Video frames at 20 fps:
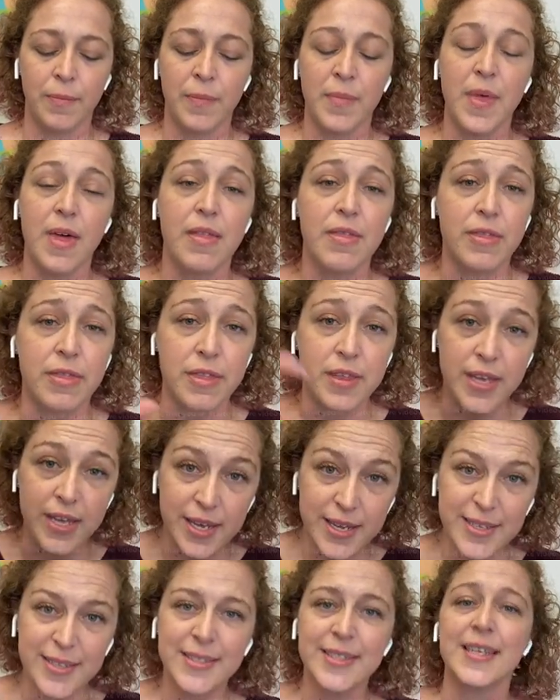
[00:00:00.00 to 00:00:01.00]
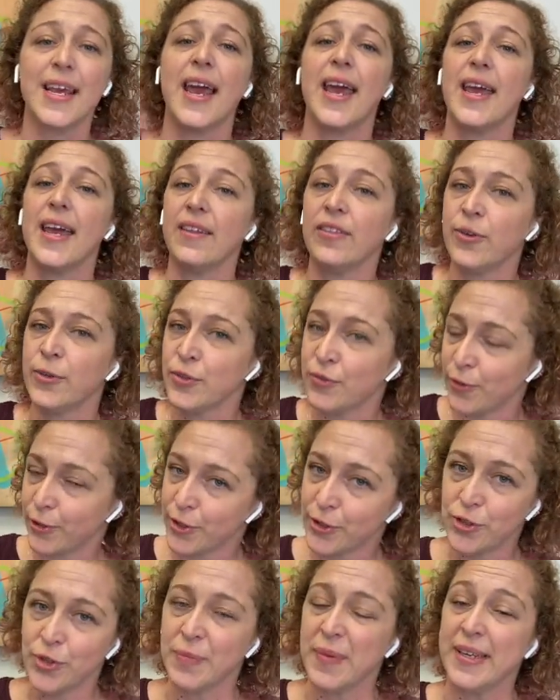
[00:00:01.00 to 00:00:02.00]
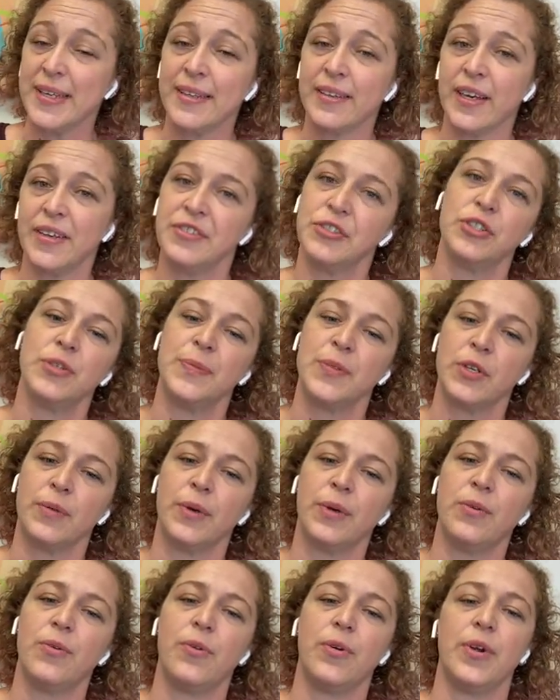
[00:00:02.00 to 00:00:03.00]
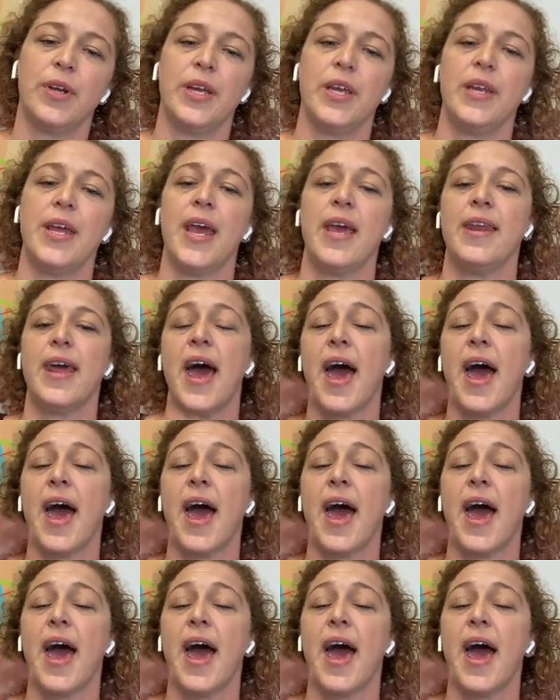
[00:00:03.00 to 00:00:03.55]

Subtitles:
these and those furniture making live streams are recorded and